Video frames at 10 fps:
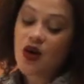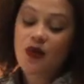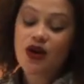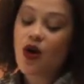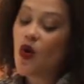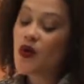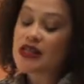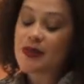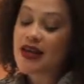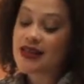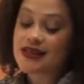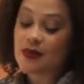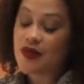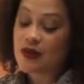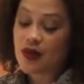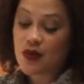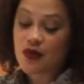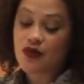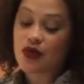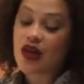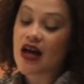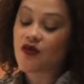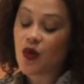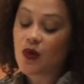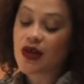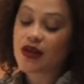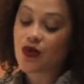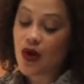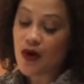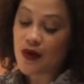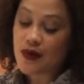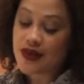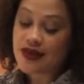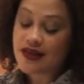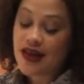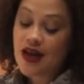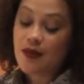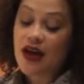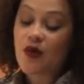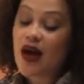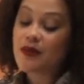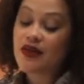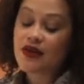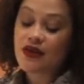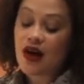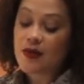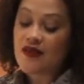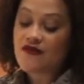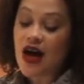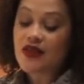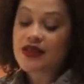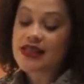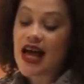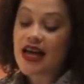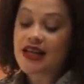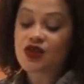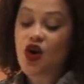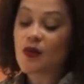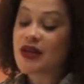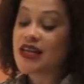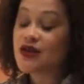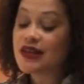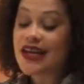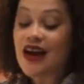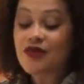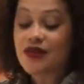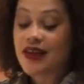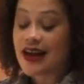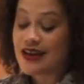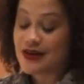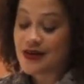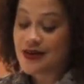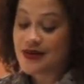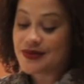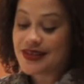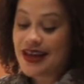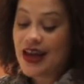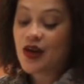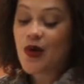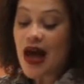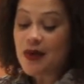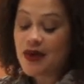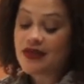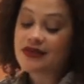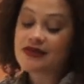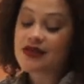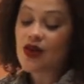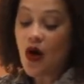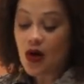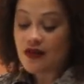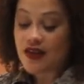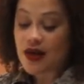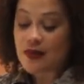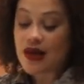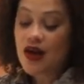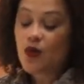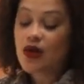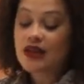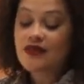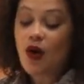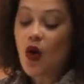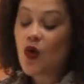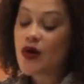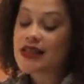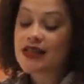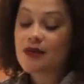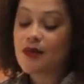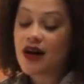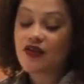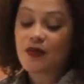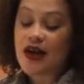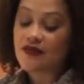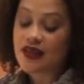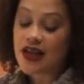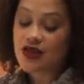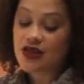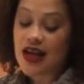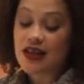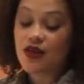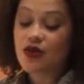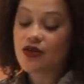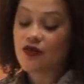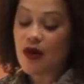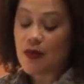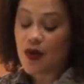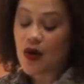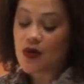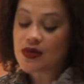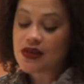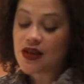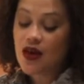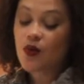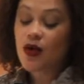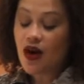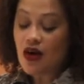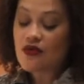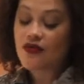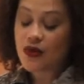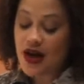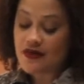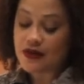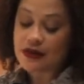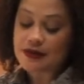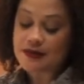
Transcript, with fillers: We are always making something beautiful out of what we can grow. My grandmother, on my father's side, has taught me nearly everything I know grandmothers, all of them, will live always in the mud of my flesh and the earth of my bones. We are forever.